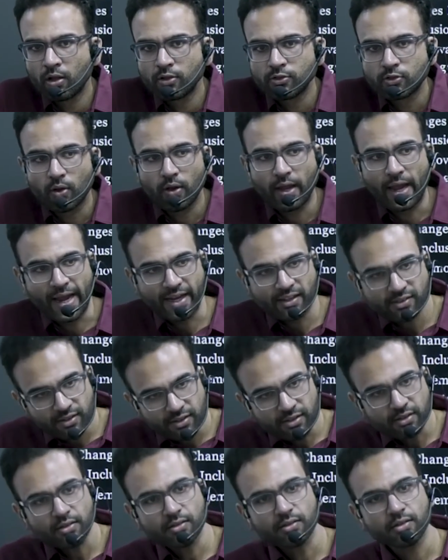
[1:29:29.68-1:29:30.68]
So
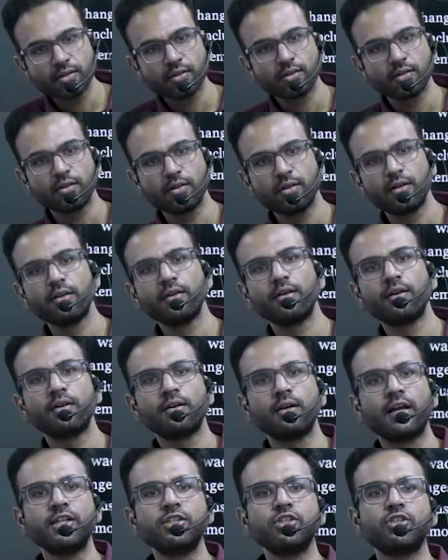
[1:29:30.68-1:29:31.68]
either
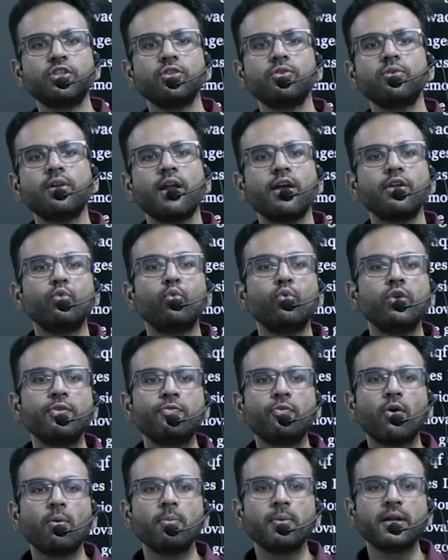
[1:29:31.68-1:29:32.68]
ensure a
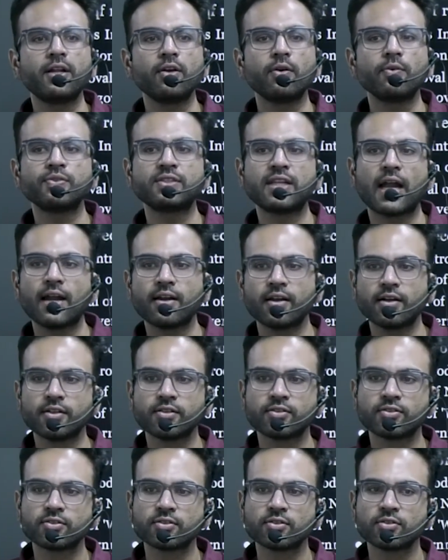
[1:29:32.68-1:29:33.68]
uniformity of
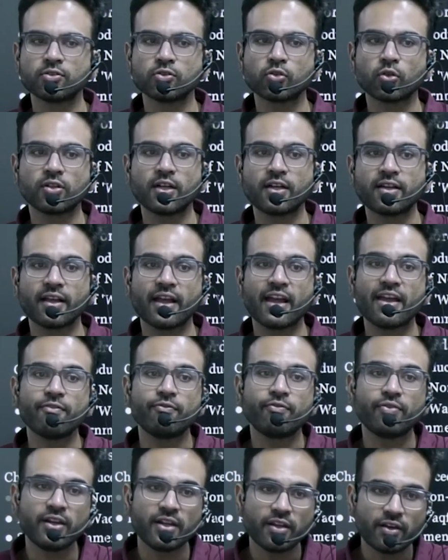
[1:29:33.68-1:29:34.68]
standards so that
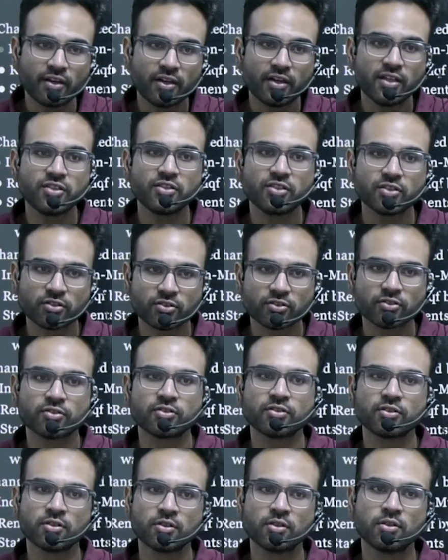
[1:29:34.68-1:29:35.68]
every
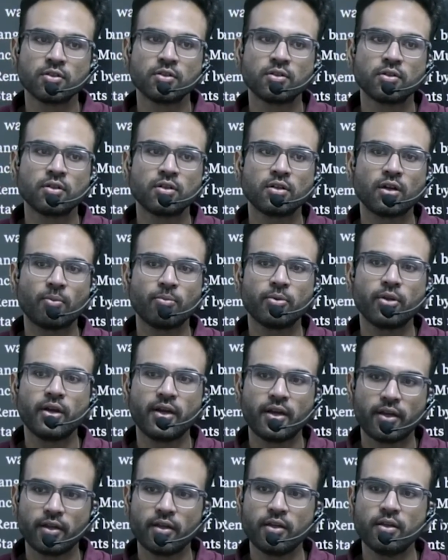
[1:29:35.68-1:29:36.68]
religious
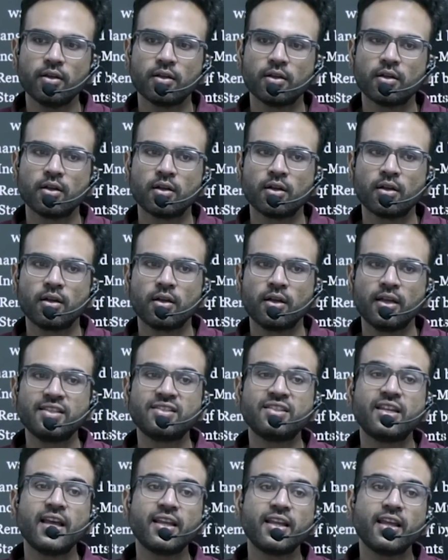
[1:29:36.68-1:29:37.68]
community is
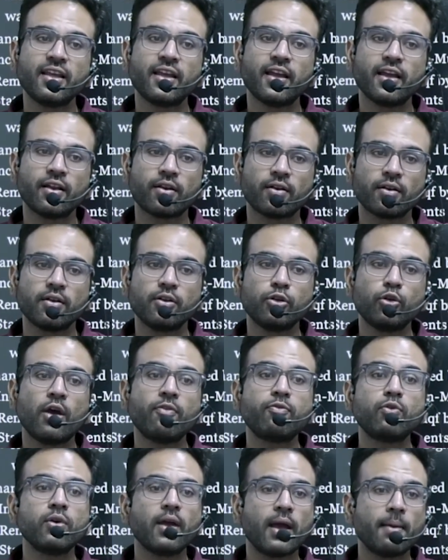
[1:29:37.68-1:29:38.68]
taking care. You
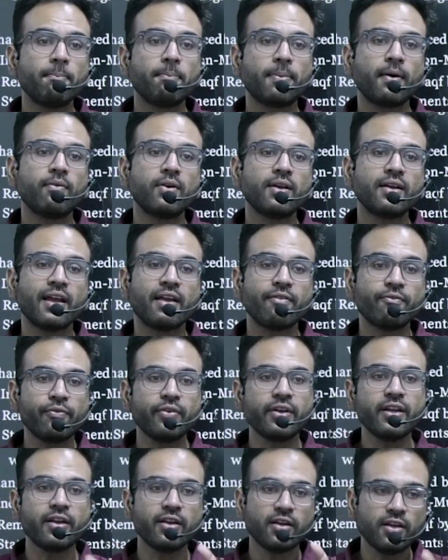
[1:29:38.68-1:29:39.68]
have to empower
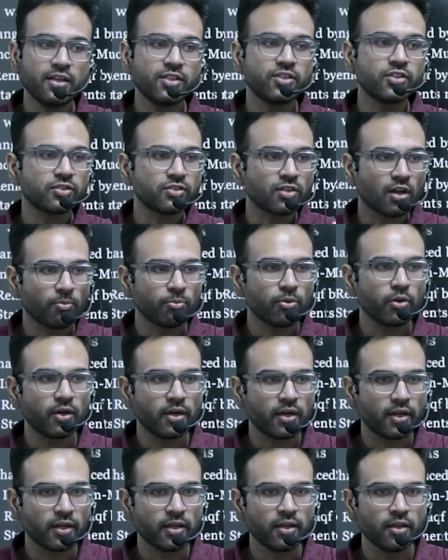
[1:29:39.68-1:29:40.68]
every religious
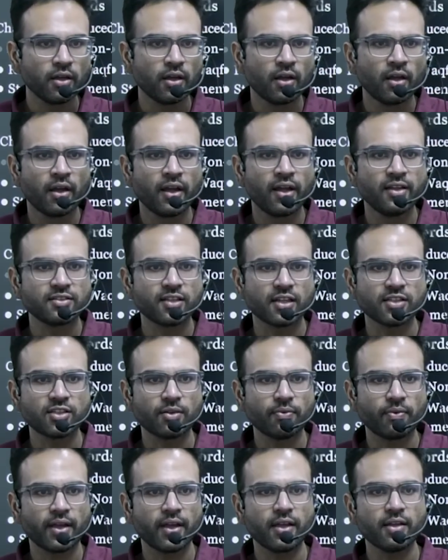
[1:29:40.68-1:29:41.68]
community in such
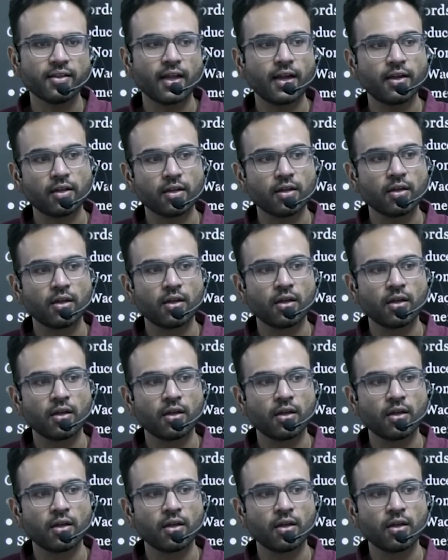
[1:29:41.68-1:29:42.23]
a way that